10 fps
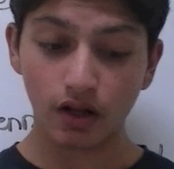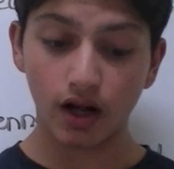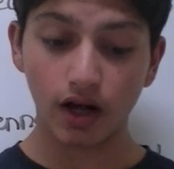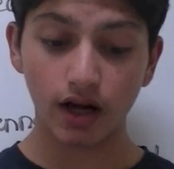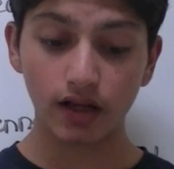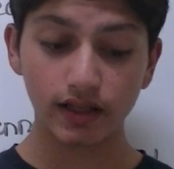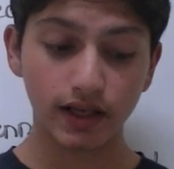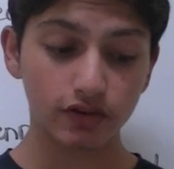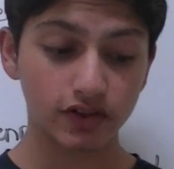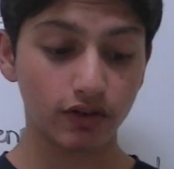
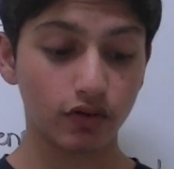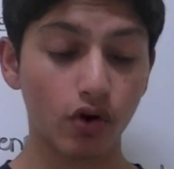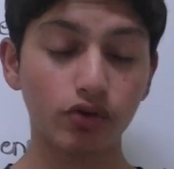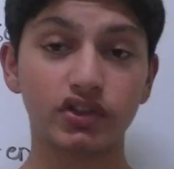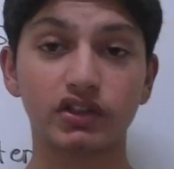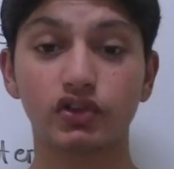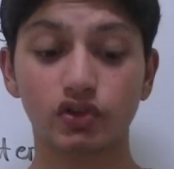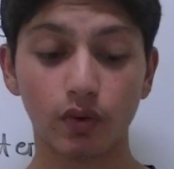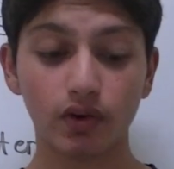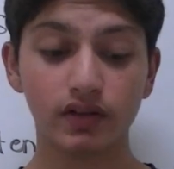lives in oceans,
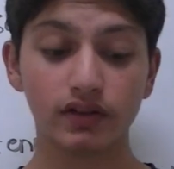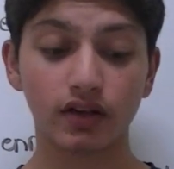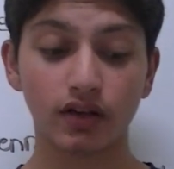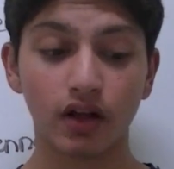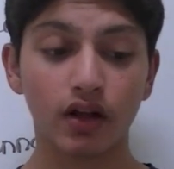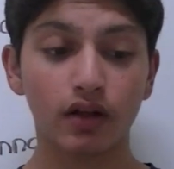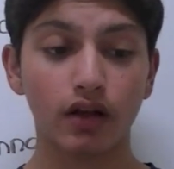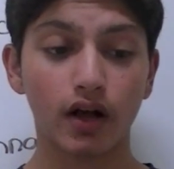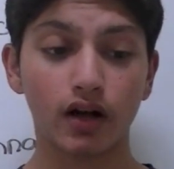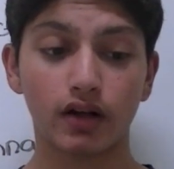so does the
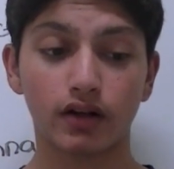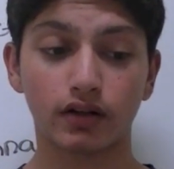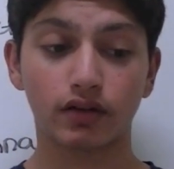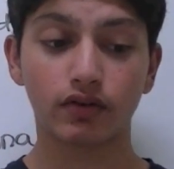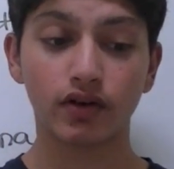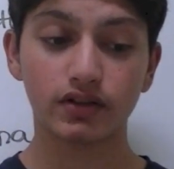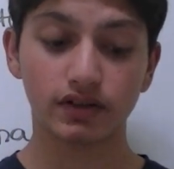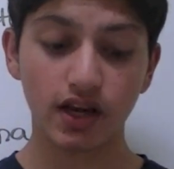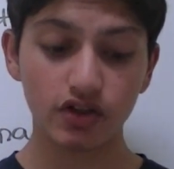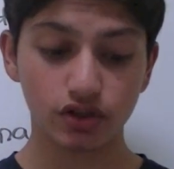
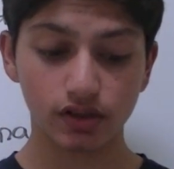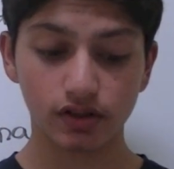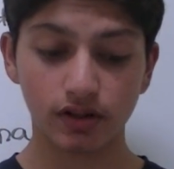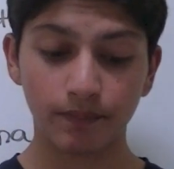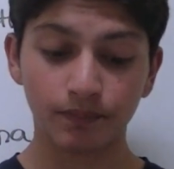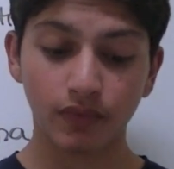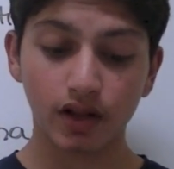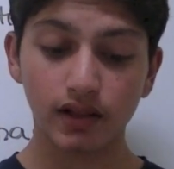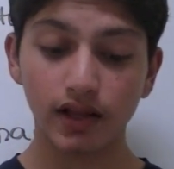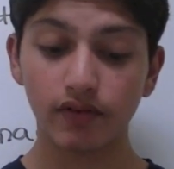crustaceans
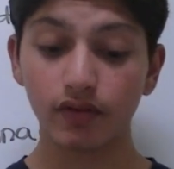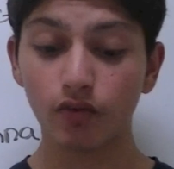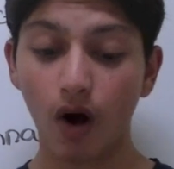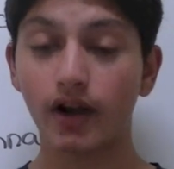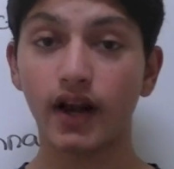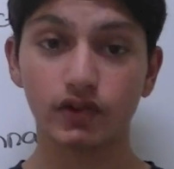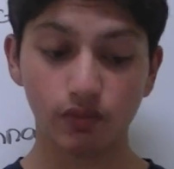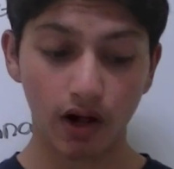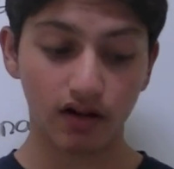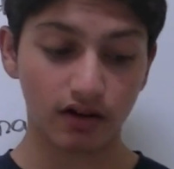live in water as
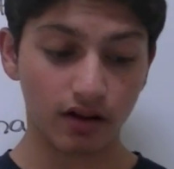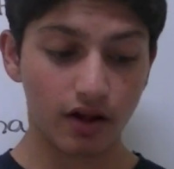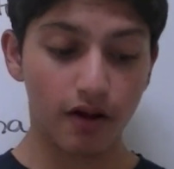well.